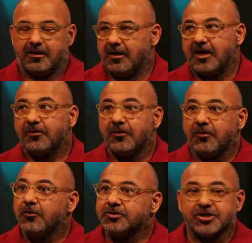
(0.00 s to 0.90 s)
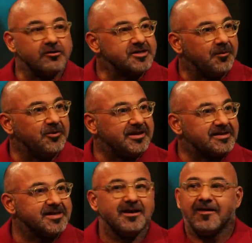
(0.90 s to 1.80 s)
Uh, a who month shows up with
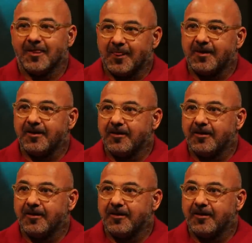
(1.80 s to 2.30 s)
this? Leave. Oh, you